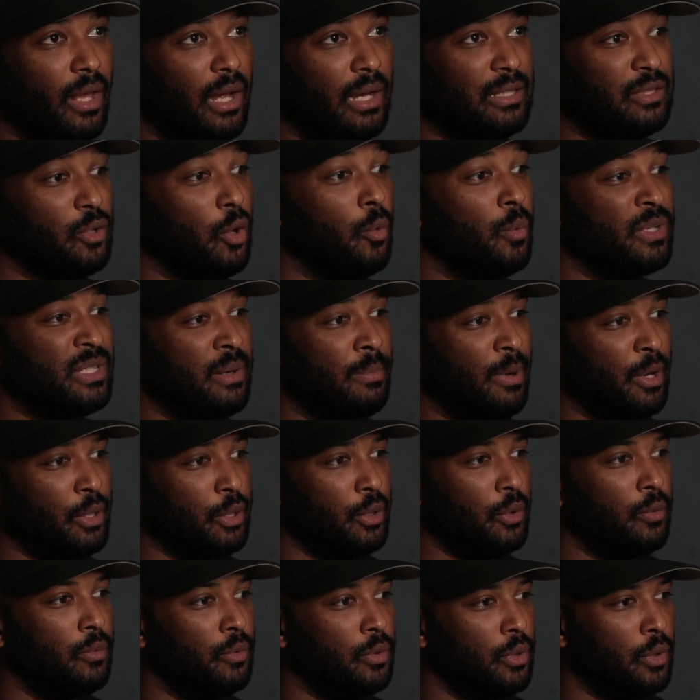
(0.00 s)
it's always about
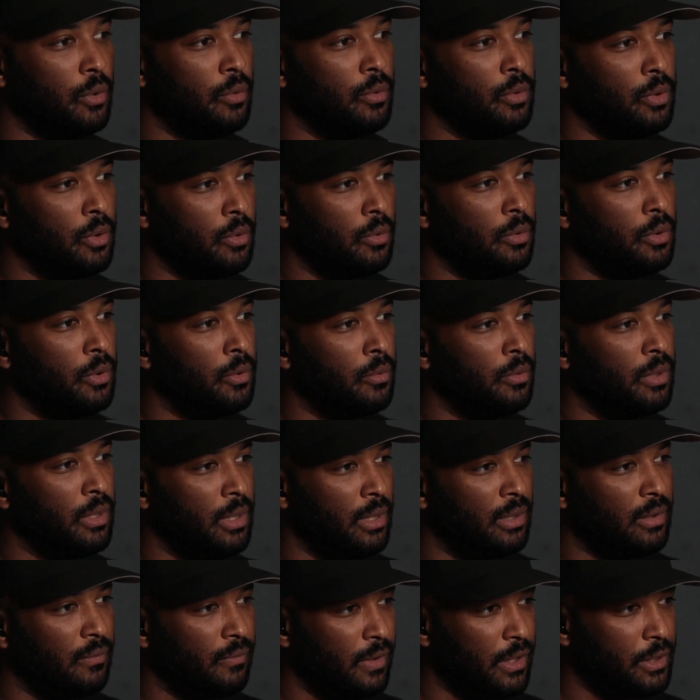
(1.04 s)
you,
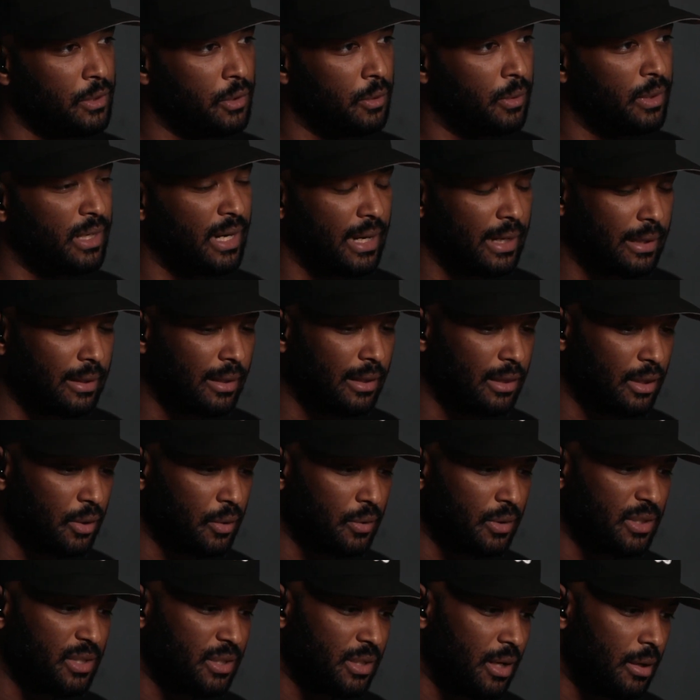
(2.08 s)
the individual. And like,
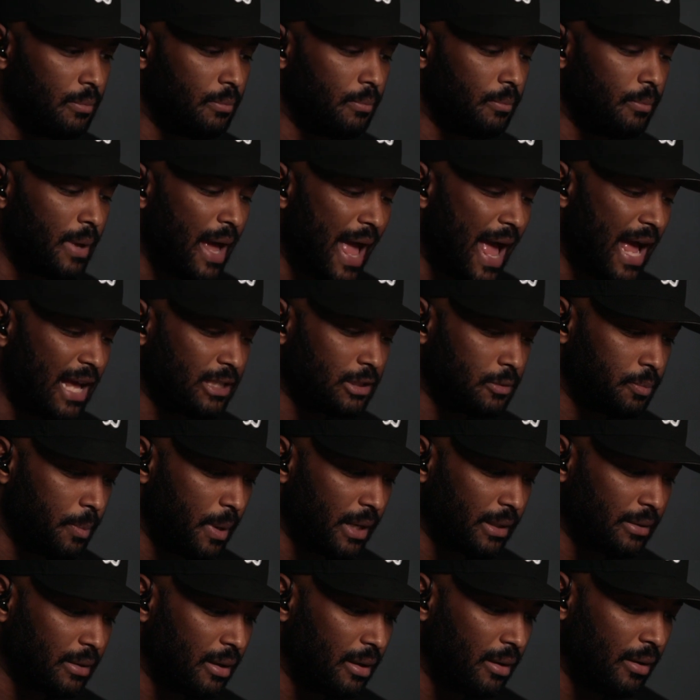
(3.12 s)
there is some
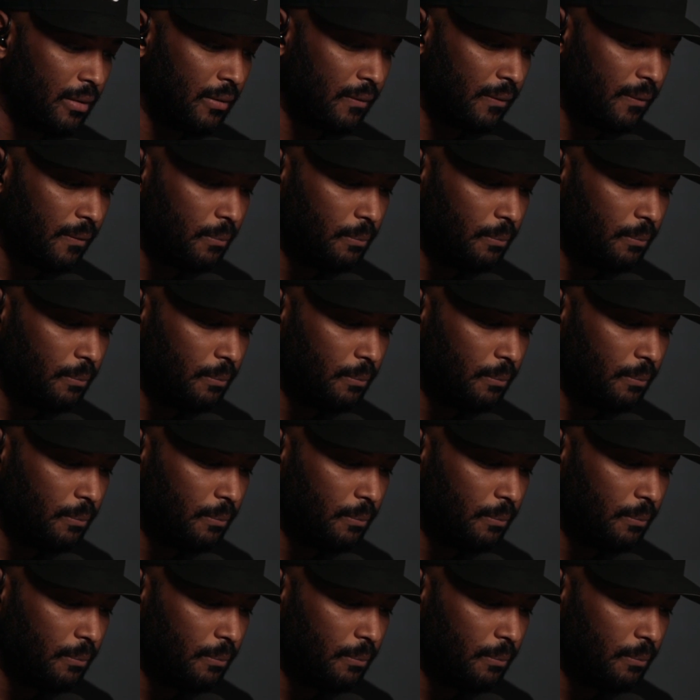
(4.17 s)
aspect of